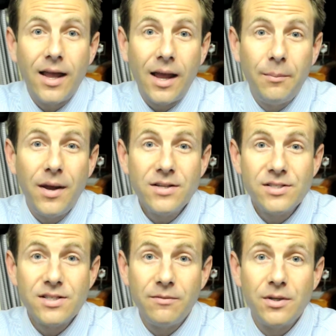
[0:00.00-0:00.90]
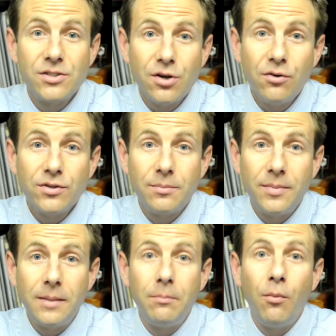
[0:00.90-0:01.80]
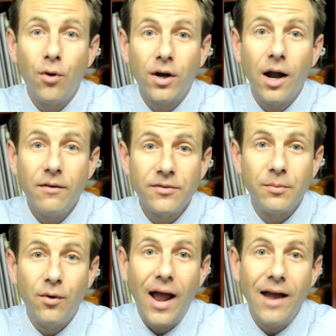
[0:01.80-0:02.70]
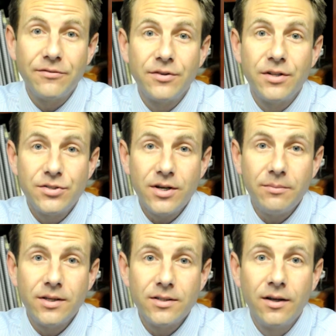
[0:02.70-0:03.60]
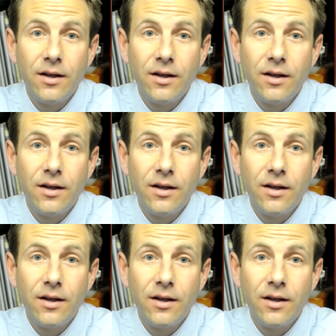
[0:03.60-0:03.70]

and patients have been shown to be more comfortable after the treatment